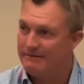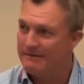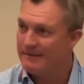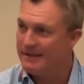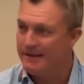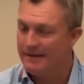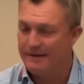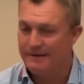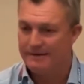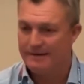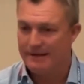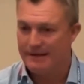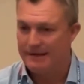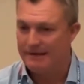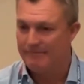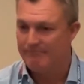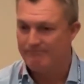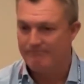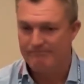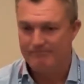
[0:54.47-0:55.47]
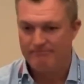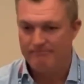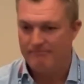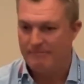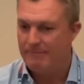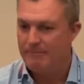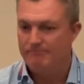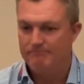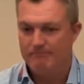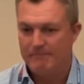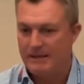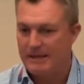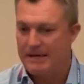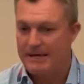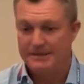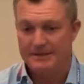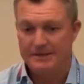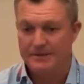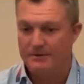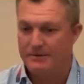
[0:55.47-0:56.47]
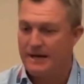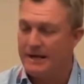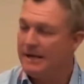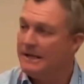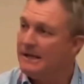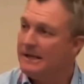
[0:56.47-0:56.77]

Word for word: You know, I, yes, you're right.